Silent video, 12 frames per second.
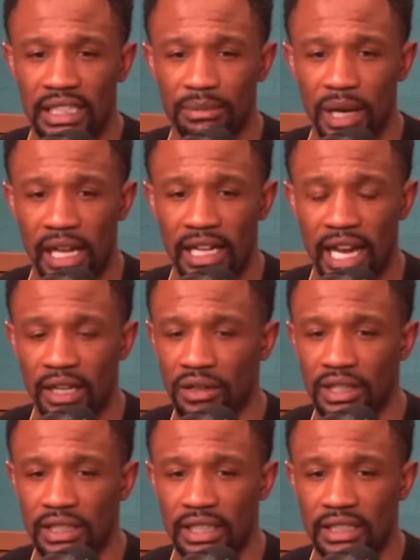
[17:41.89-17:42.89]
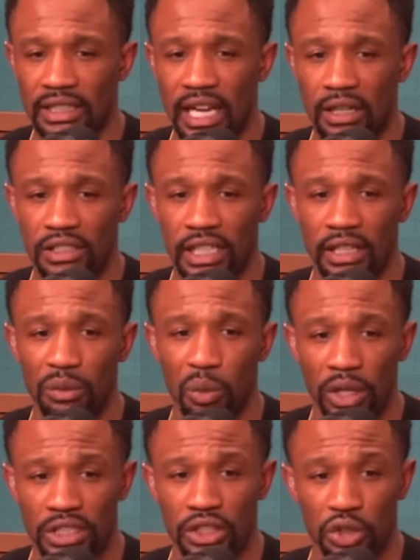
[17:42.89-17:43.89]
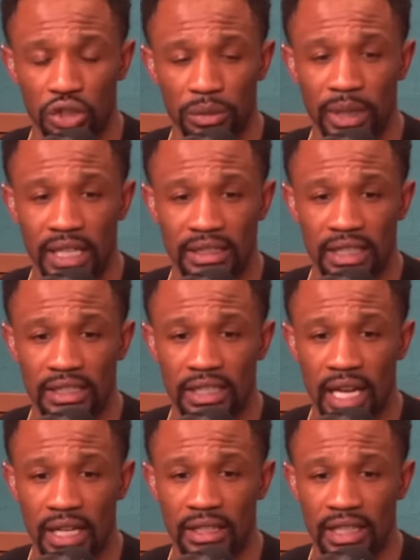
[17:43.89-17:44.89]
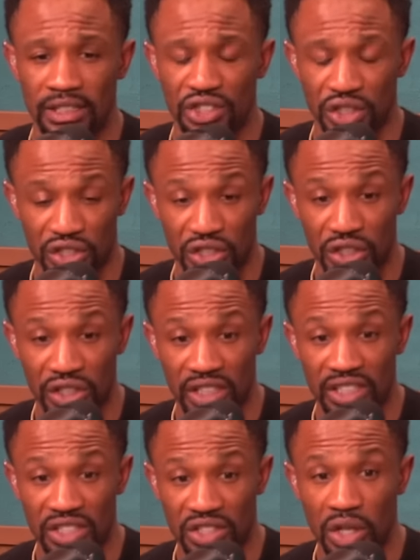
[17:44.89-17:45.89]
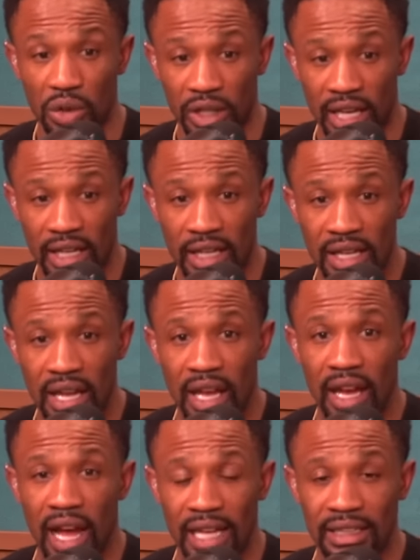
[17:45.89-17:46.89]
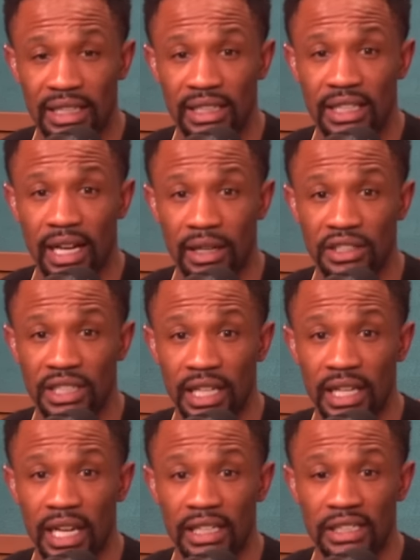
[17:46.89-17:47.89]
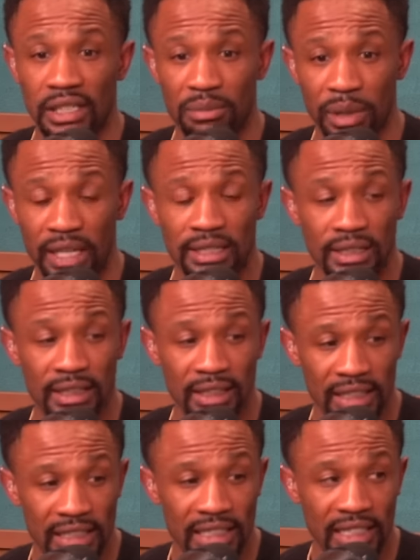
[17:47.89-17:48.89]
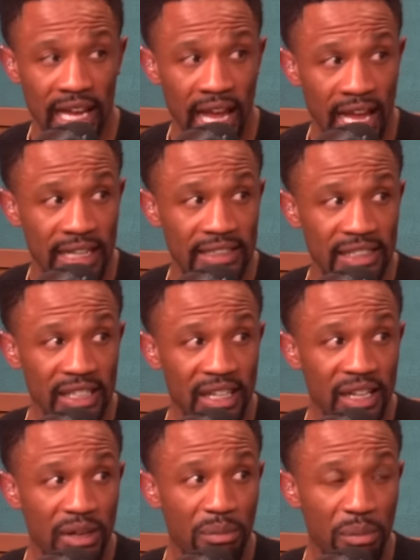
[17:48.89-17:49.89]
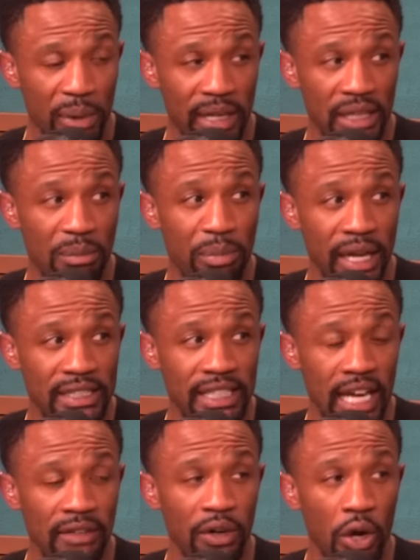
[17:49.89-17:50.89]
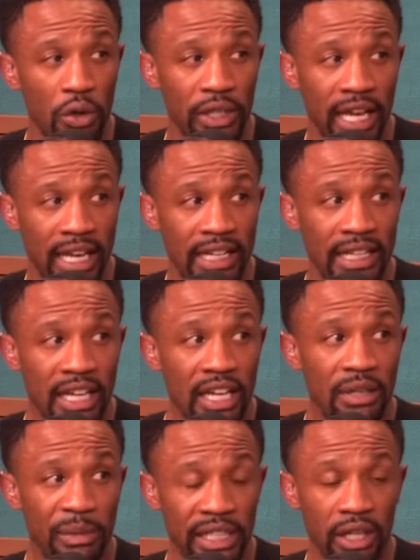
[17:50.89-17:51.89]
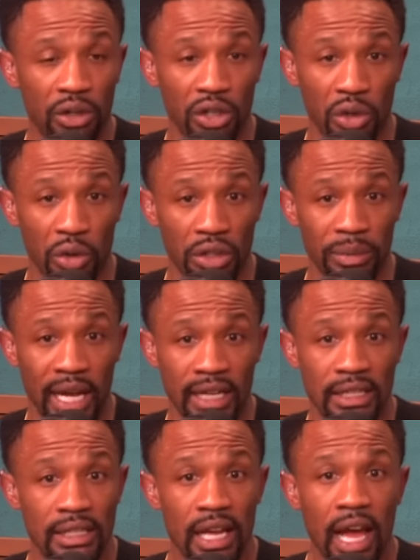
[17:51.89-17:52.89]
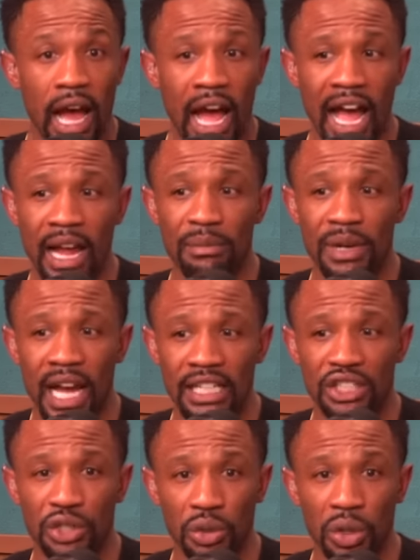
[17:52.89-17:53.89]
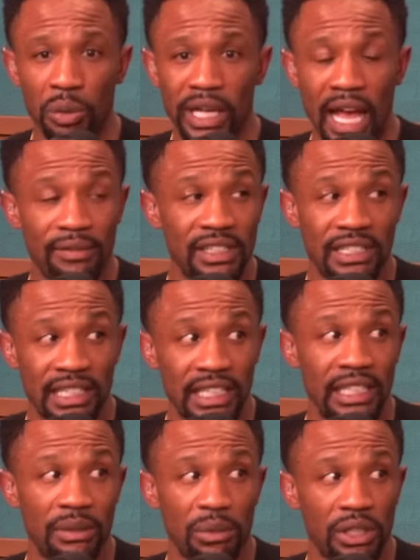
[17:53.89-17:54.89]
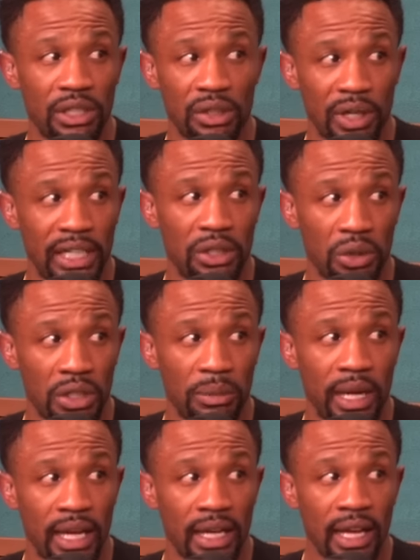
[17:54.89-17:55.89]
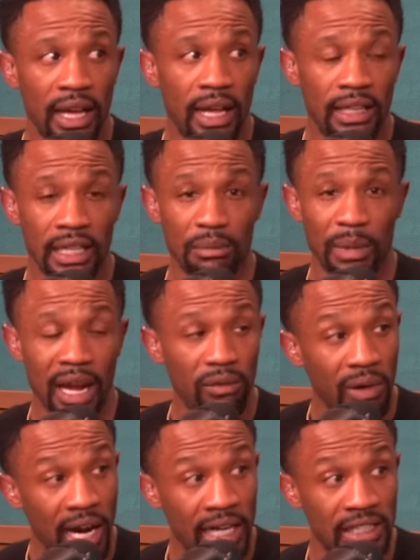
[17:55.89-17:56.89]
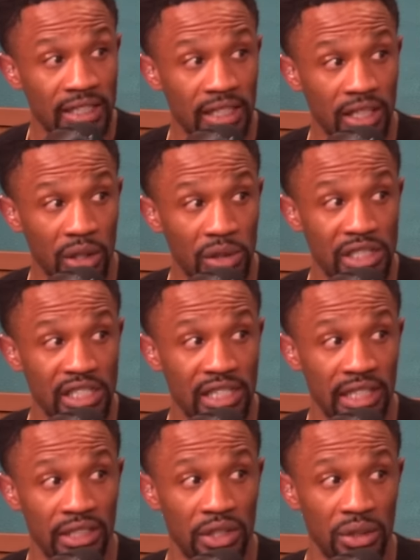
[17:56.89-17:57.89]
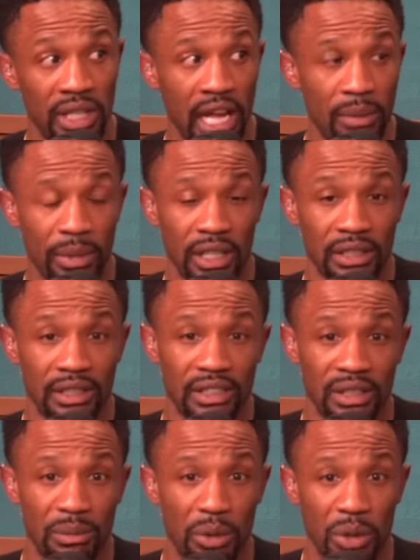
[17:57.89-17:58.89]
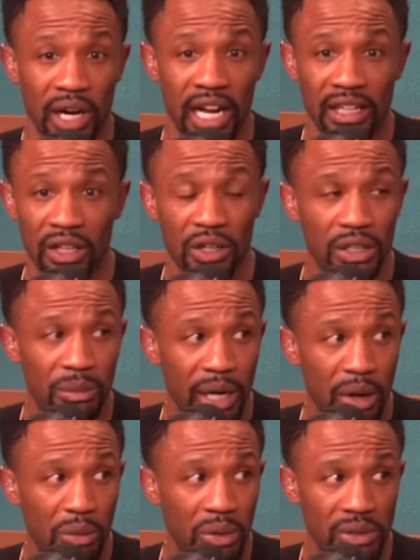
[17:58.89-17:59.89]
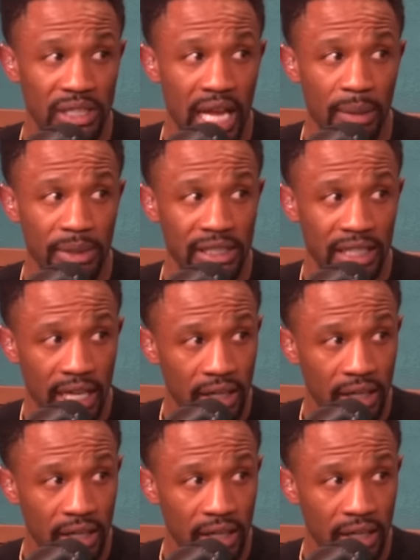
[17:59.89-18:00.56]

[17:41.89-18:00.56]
anybody. I don't think that Kyle Shanahan wants a quarterback that's not that's just good and just okay. I think Kyle Shanahan is the best in the league at bring the best out of okay mediocre quarterbacks. I'm not sure. We haven't seen him with a great quarterback. I think Matt Ryan is the closest thing to that, but the more I learned about what was happening